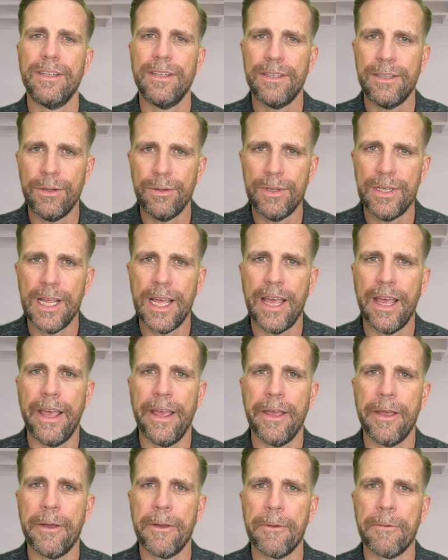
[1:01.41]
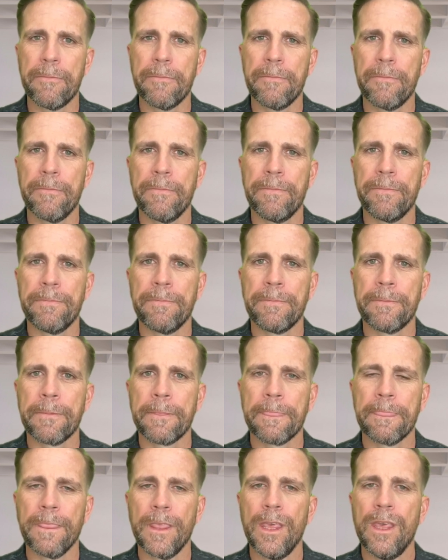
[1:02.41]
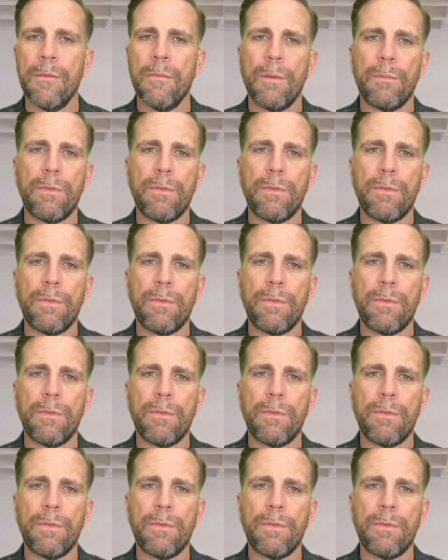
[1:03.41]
today. But